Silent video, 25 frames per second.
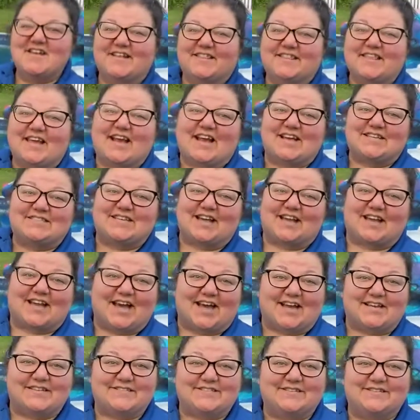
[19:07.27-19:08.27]
Like I said,
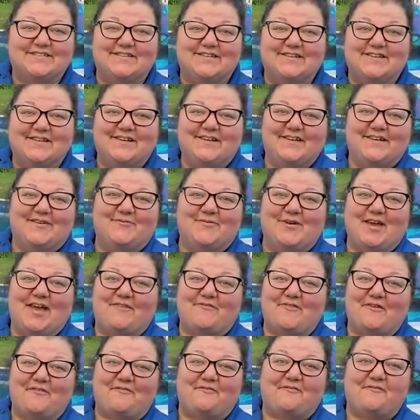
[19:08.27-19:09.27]
guys, we
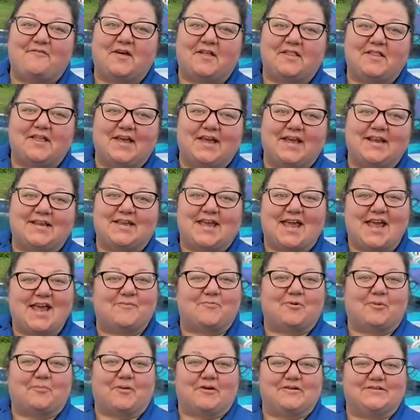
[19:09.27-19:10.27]
have a fill-in
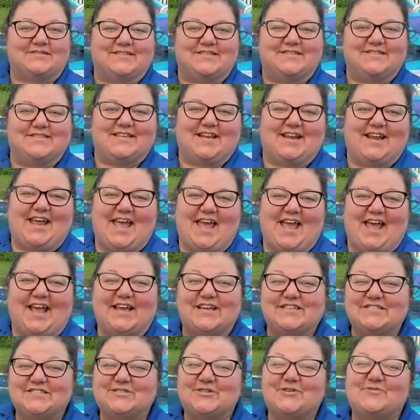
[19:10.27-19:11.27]
camera person today.
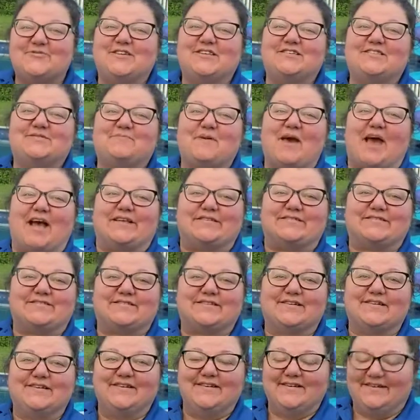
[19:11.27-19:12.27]
He's doing his best.
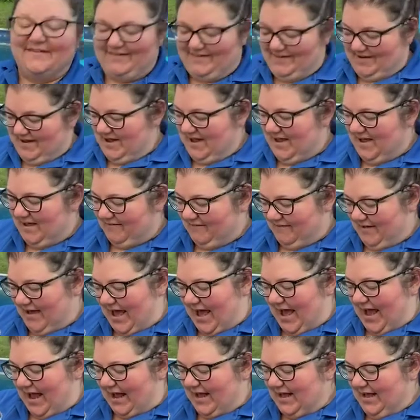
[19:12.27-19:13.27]

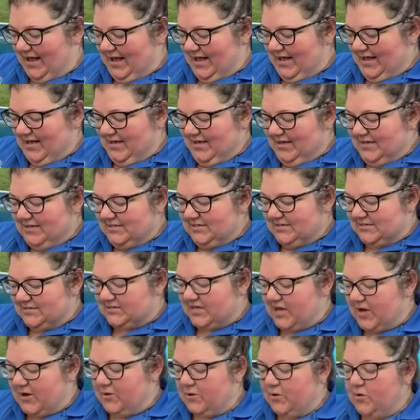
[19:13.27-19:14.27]
Okay,
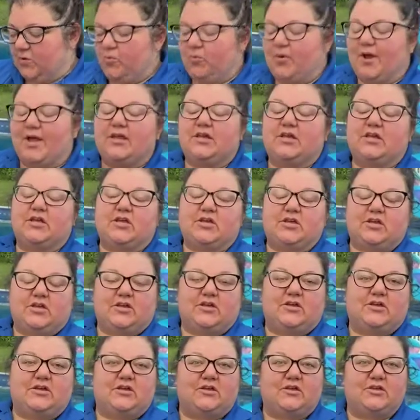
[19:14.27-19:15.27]
so when
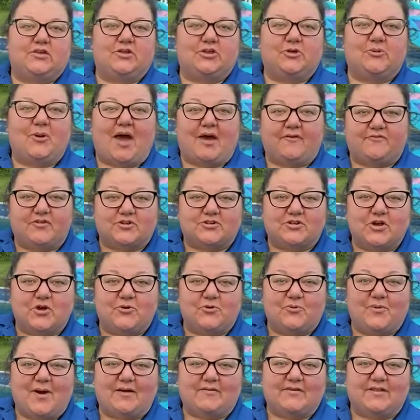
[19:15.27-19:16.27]
you have your
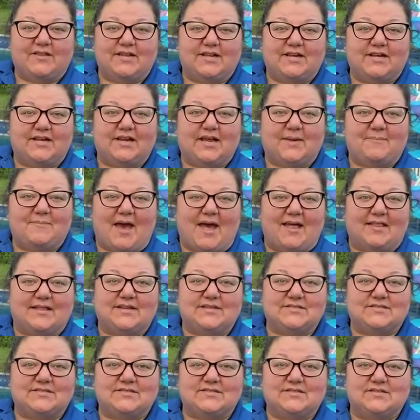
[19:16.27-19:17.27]
total alkalinity
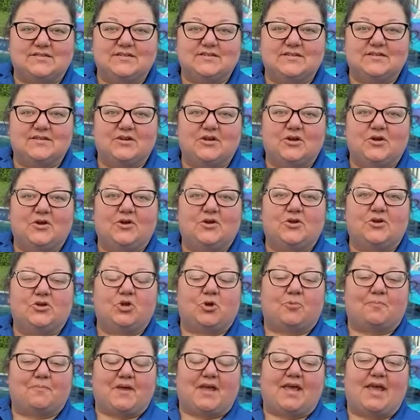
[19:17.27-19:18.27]
balanced,
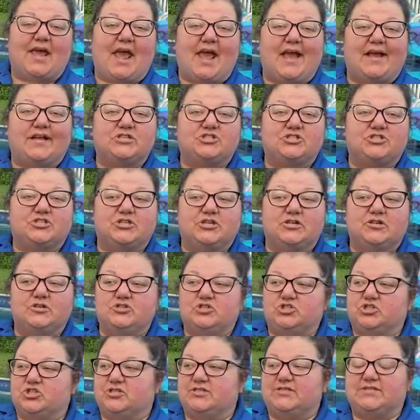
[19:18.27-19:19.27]
your pH
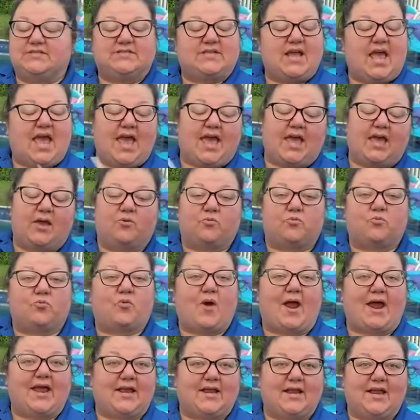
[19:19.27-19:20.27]
should stay
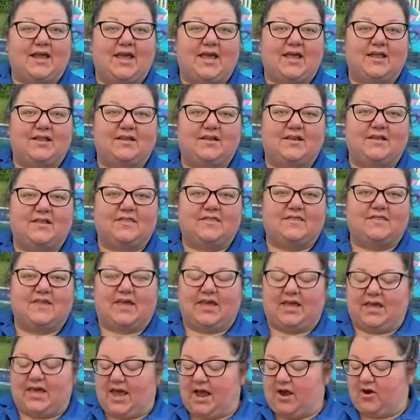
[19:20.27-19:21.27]
right in
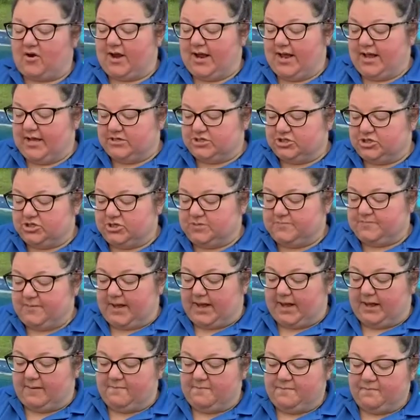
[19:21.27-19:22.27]
the area it should be.